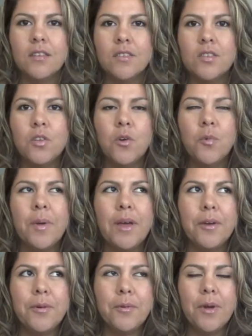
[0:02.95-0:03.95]
So
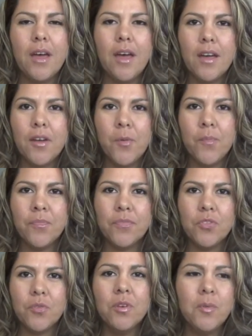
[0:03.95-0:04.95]
about
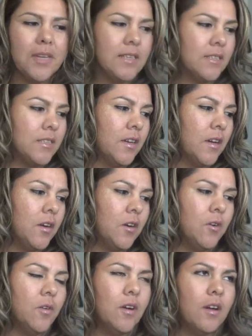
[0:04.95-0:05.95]
3 weeks
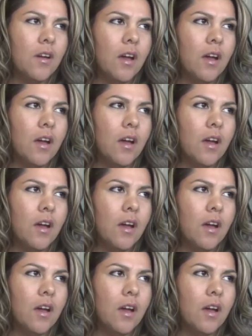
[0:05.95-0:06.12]
ago,